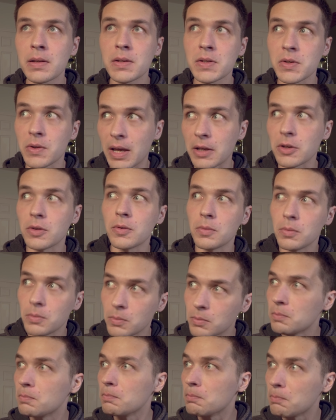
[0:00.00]
so that you
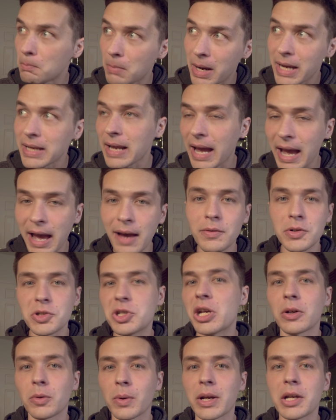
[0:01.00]
might have a
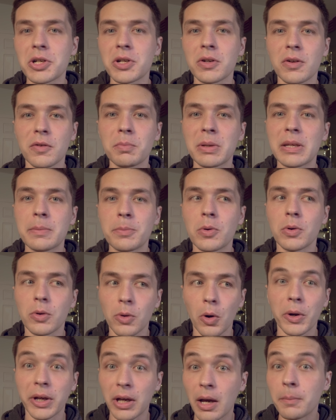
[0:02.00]
generation of people
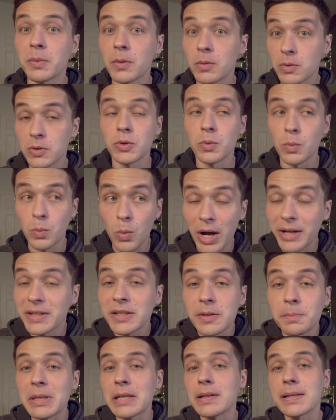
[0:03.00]
growing up to want
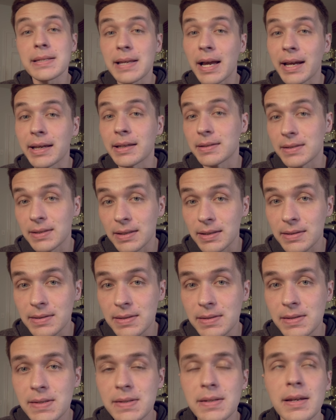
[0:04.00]
to be
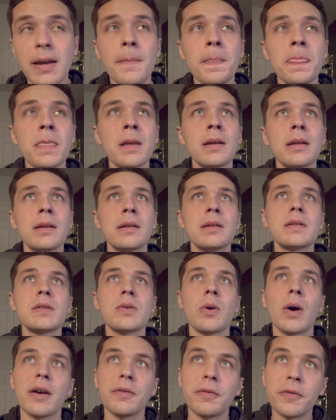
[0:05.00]
scientists.
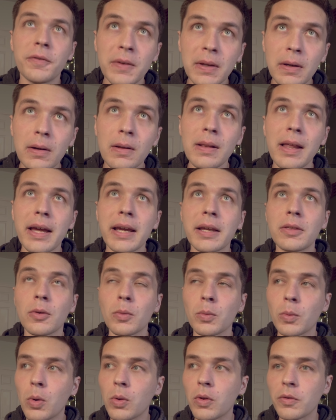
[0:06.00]
So I feel like the
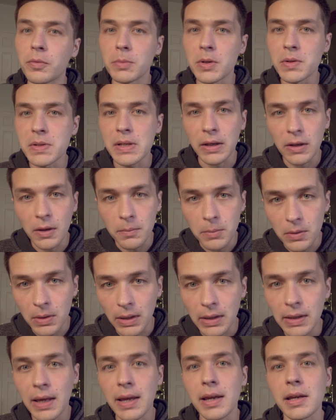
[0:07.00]
role of music
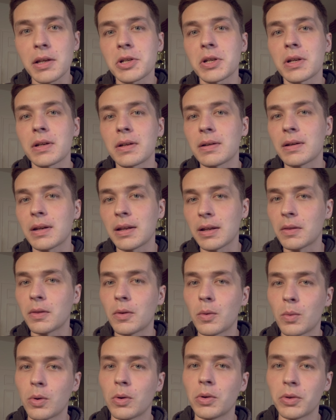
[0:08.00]
communication in
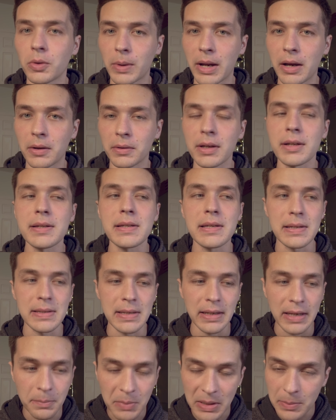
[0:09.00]
the world around us is
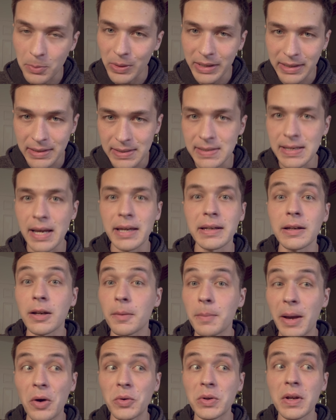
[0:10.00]
to get people excited
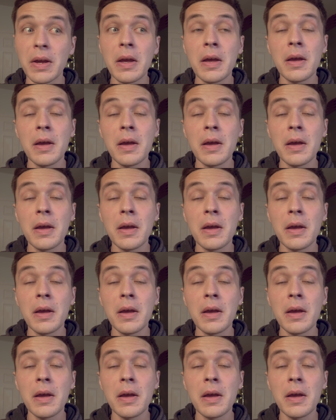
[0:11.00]
about